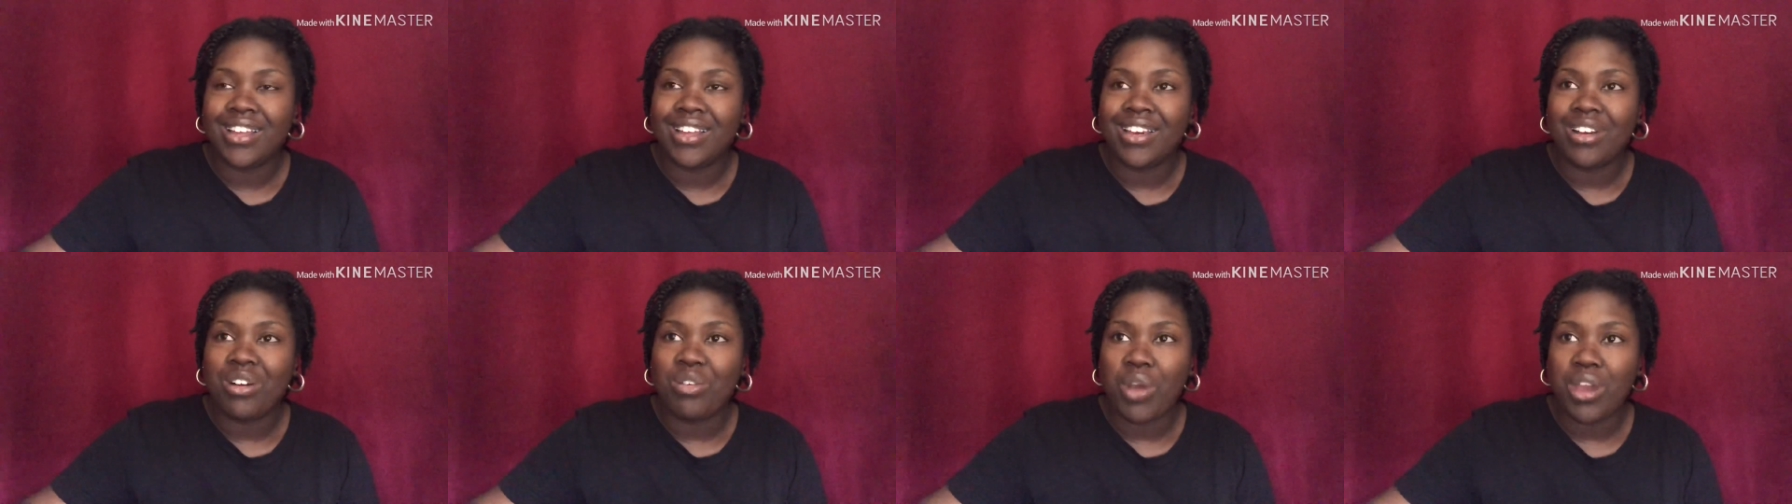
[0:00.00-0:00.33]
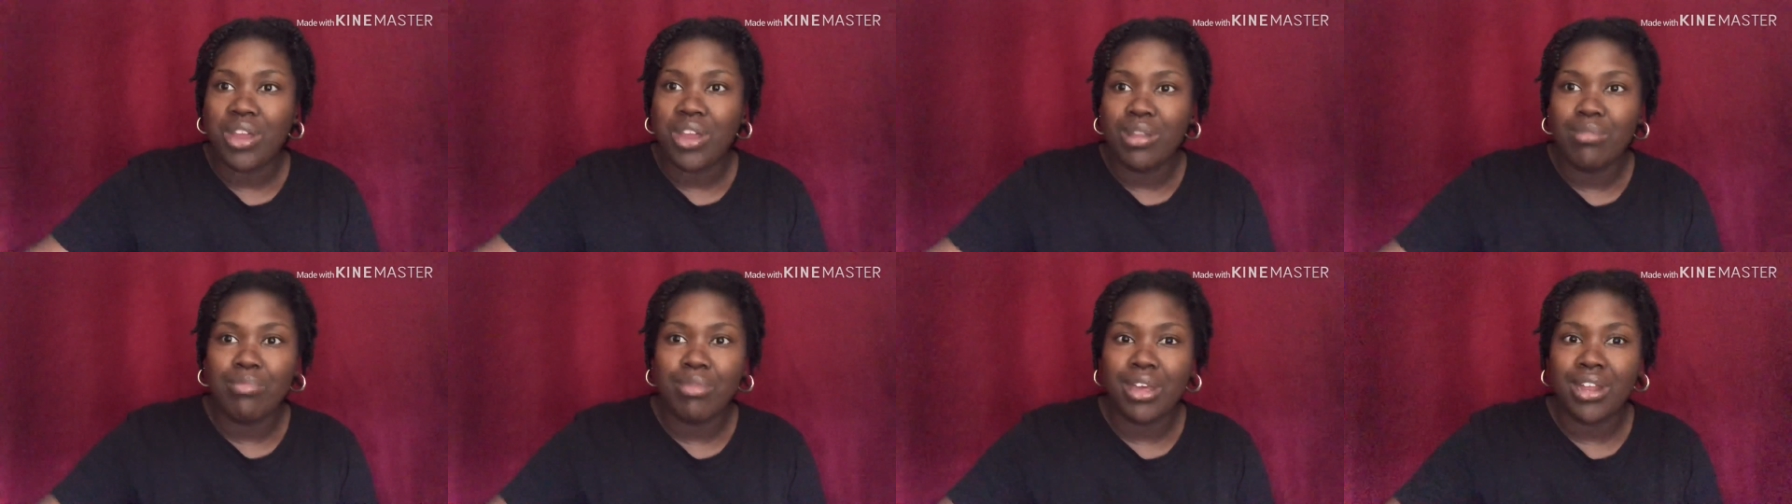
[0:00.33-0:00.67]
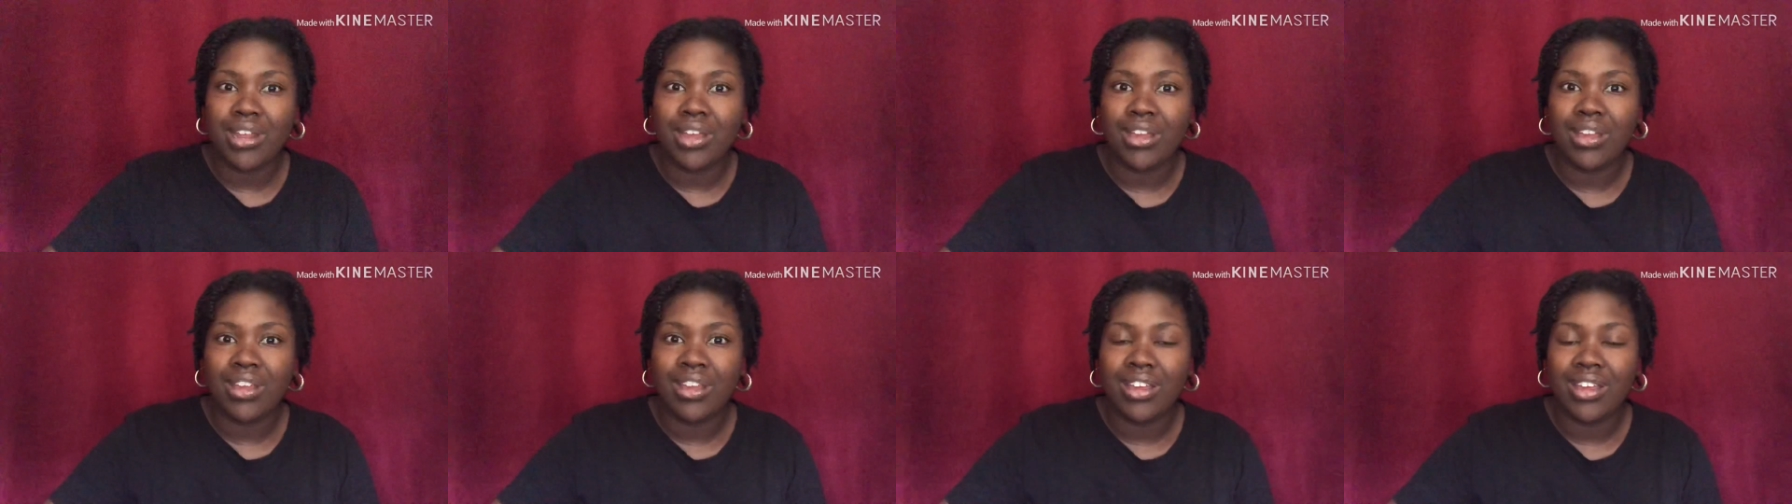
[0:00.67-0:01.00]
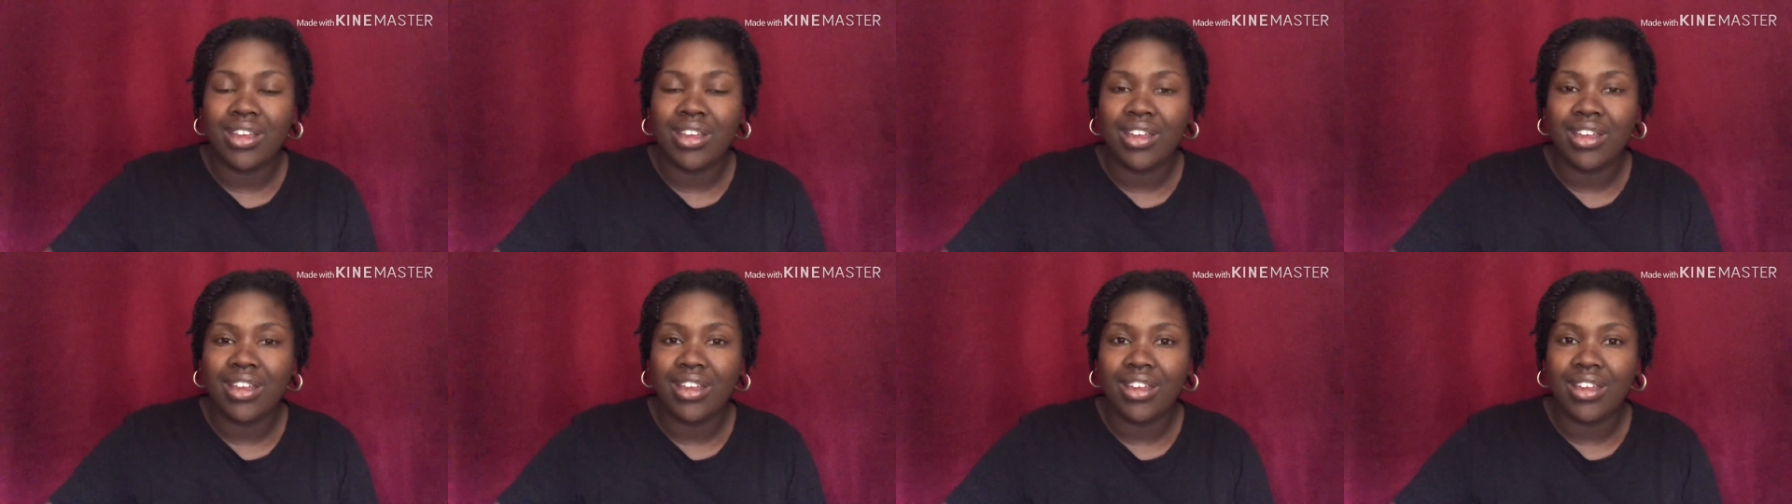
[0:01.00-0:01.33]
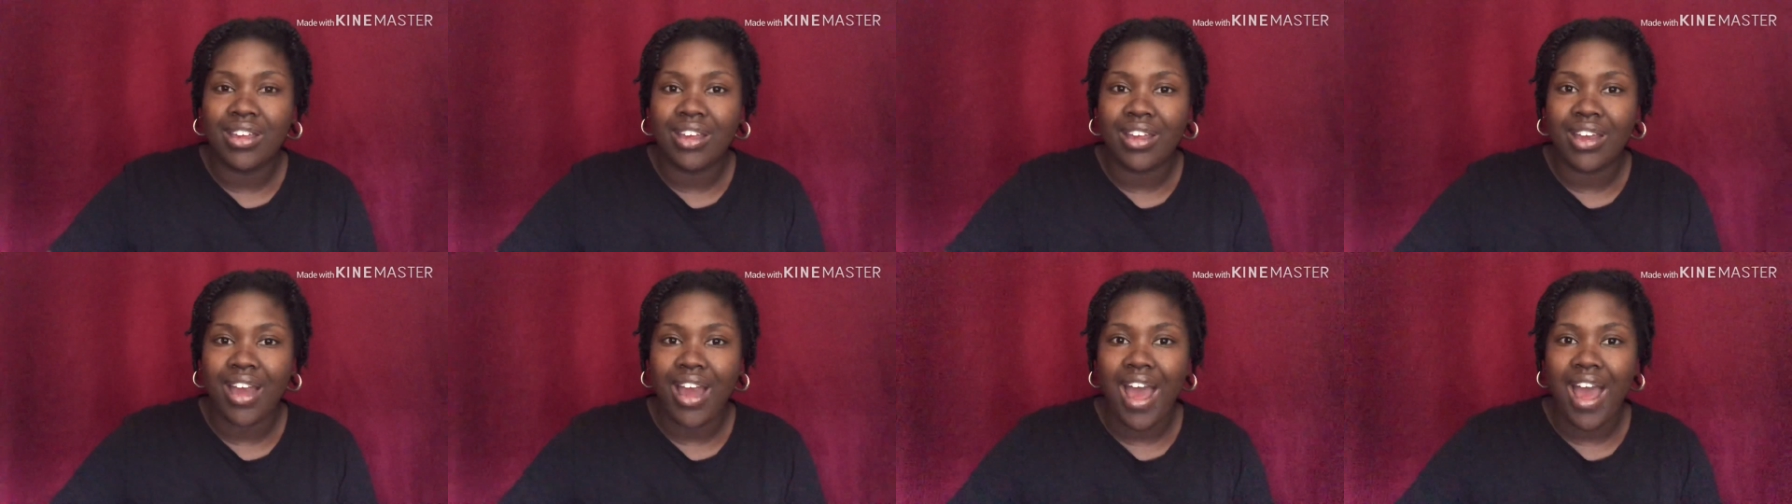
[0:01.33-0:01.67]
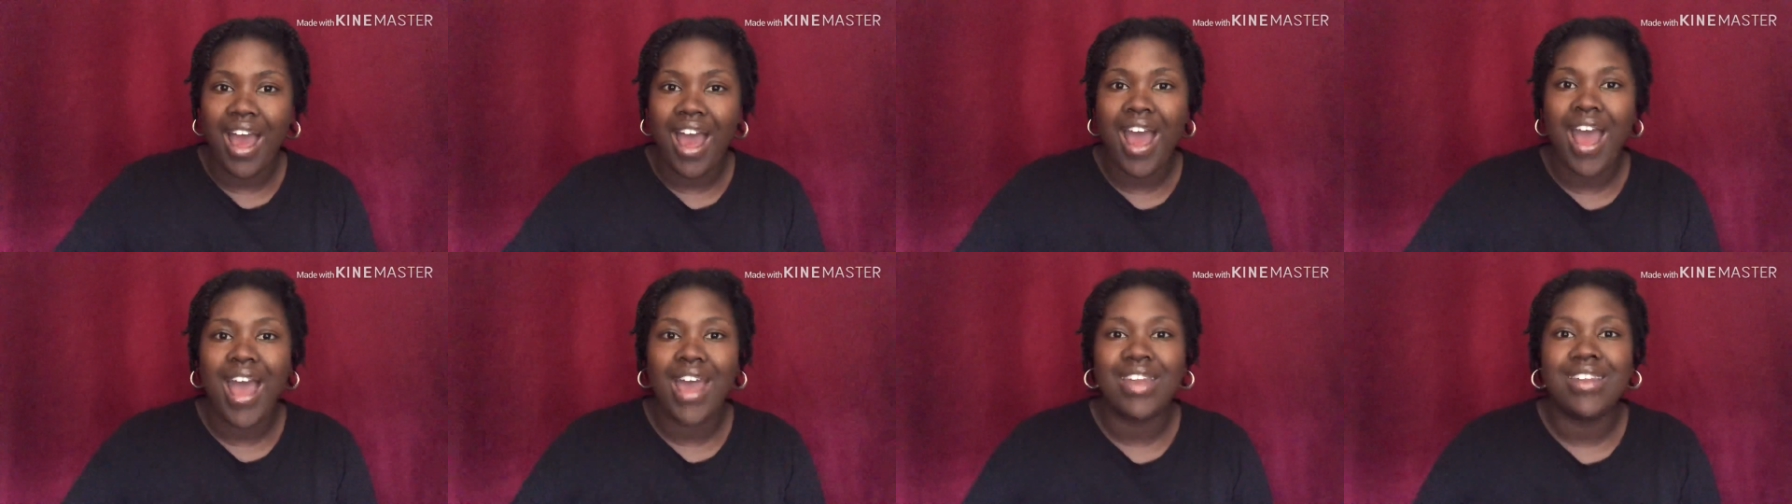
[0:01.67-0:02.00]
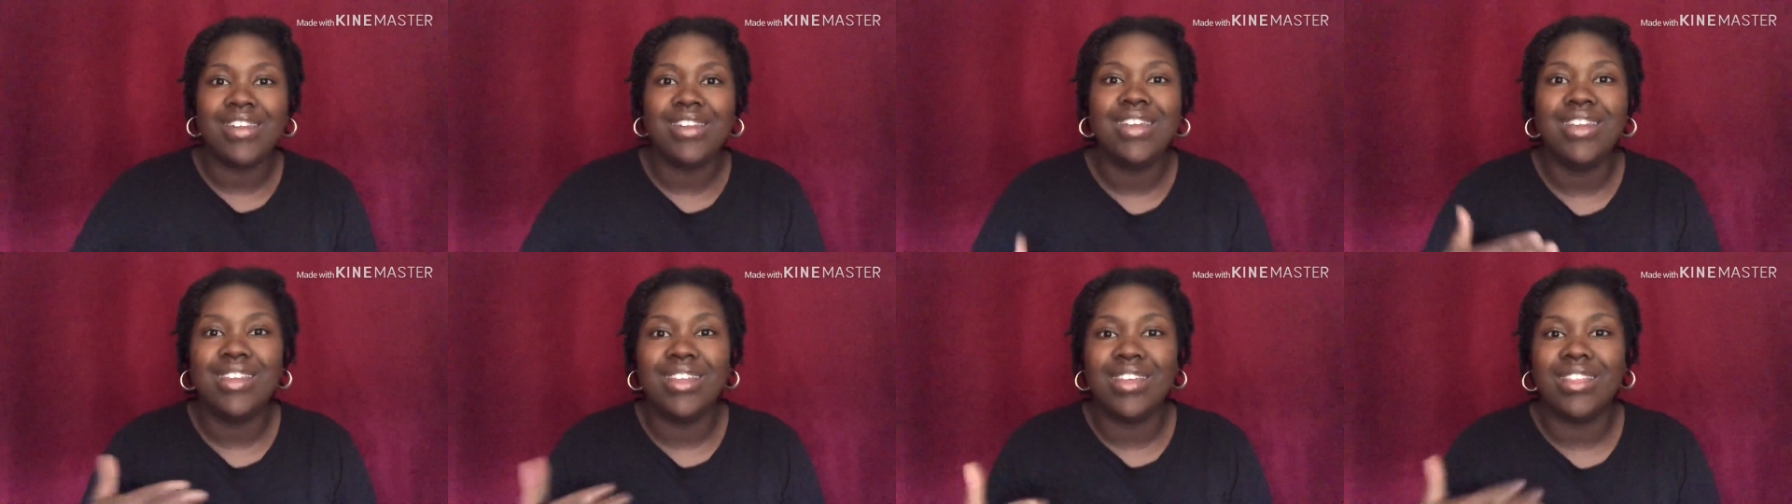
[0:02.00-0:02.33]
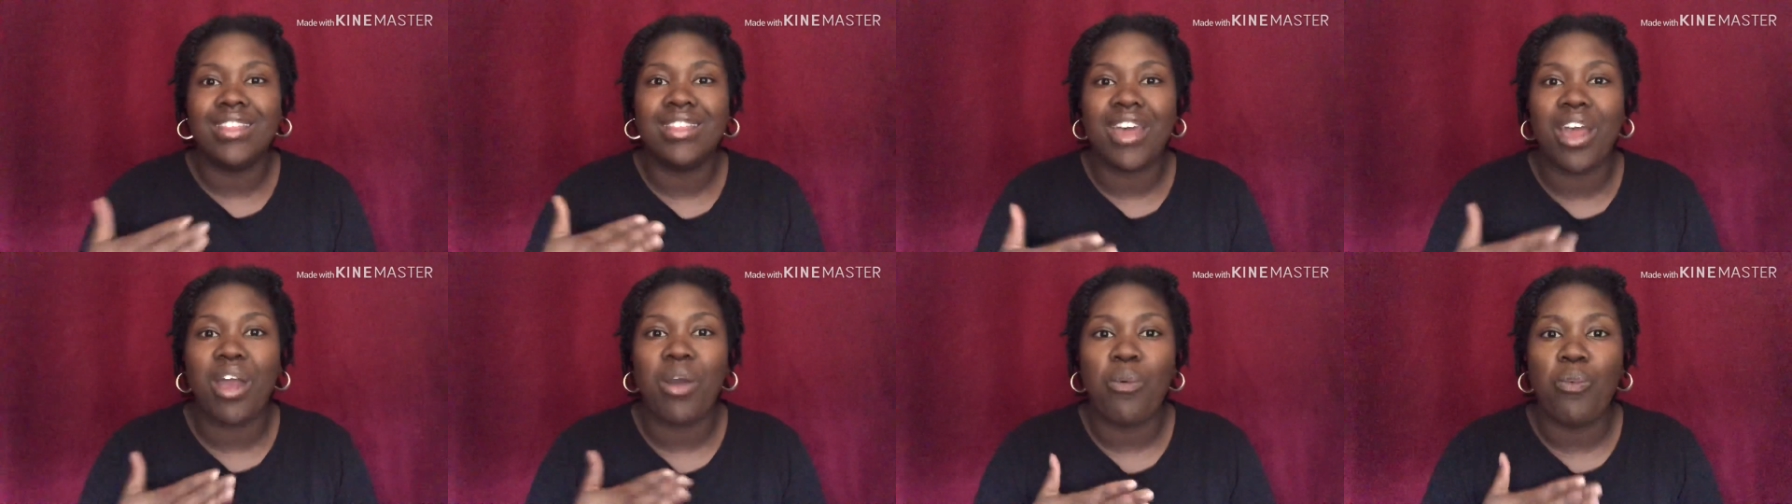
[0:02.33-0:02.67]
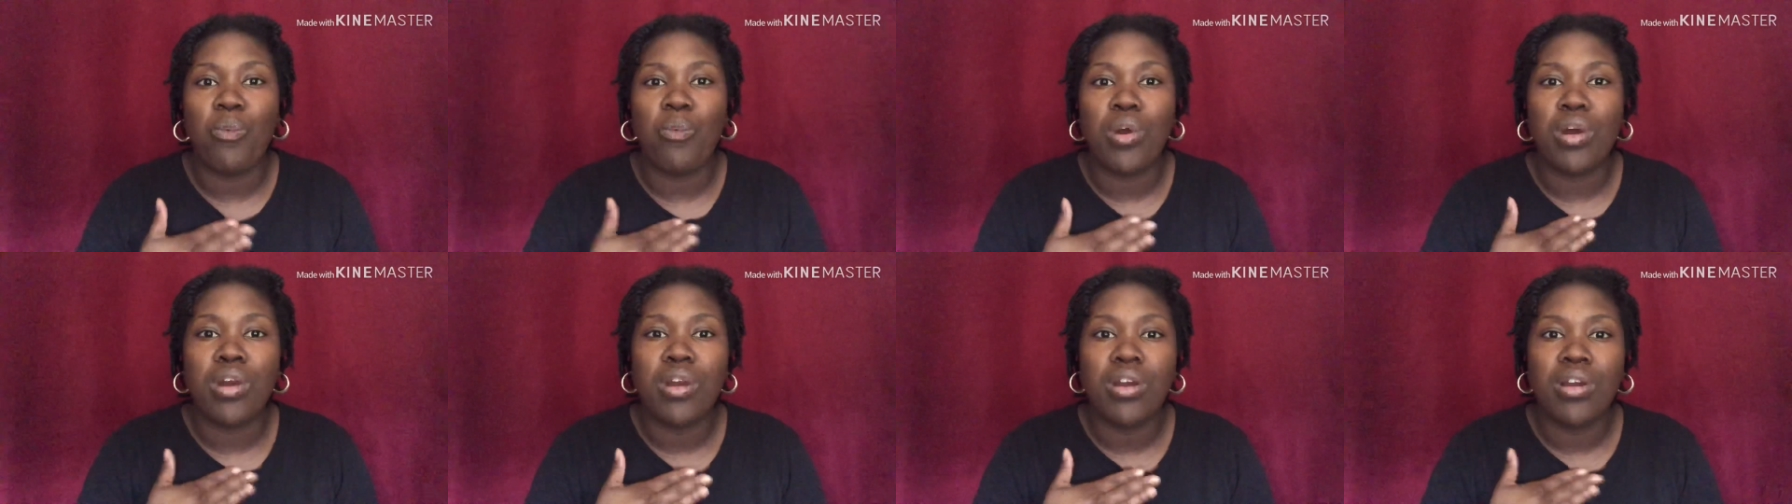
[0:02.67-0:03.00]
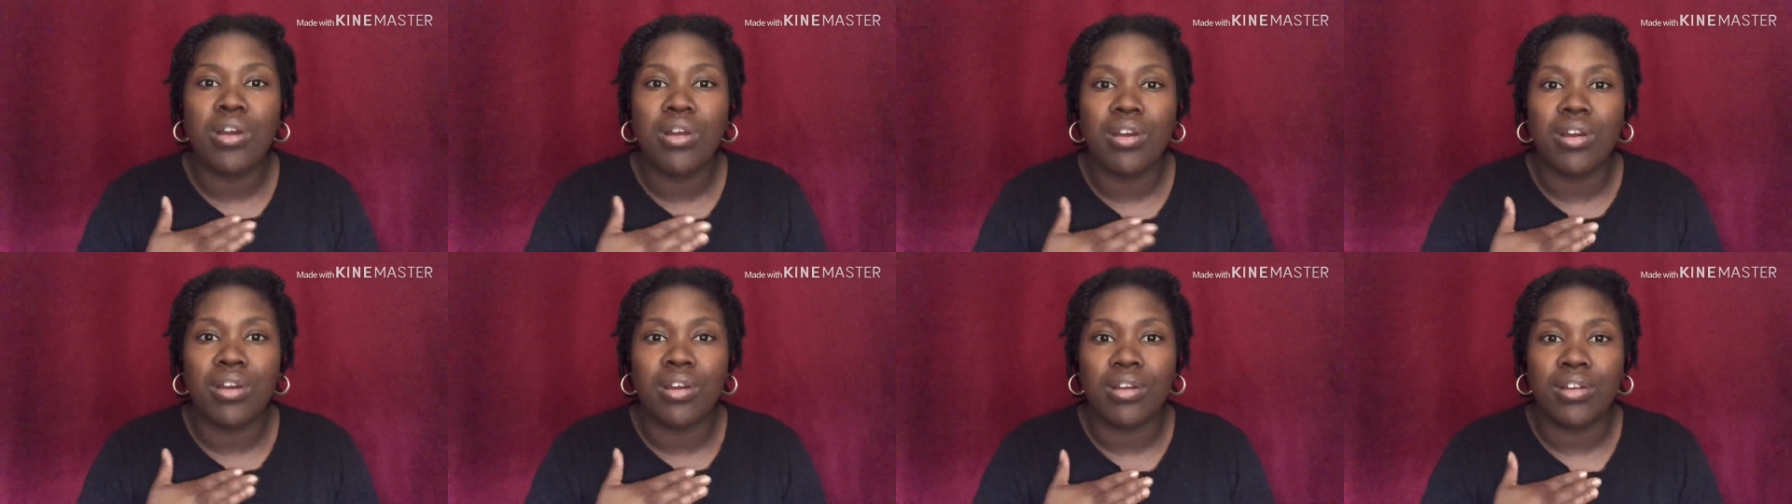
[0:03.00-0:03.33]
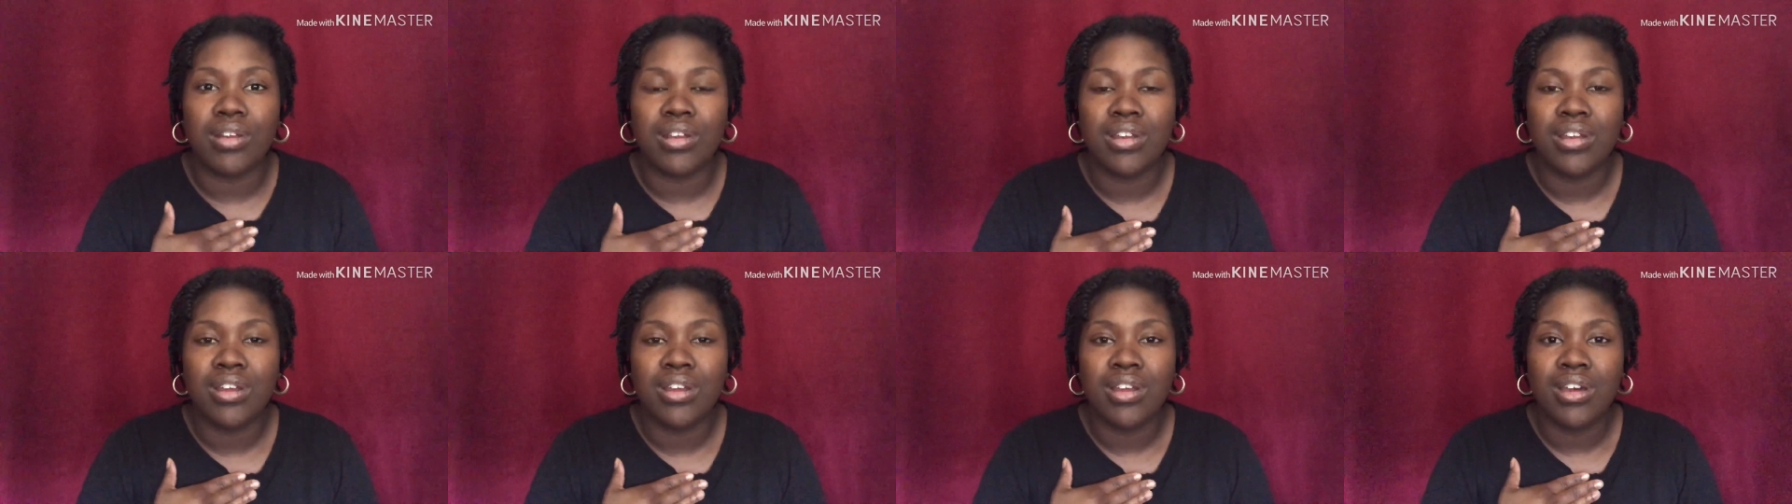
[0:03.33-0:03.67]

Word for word: wait a minute, I needed that word.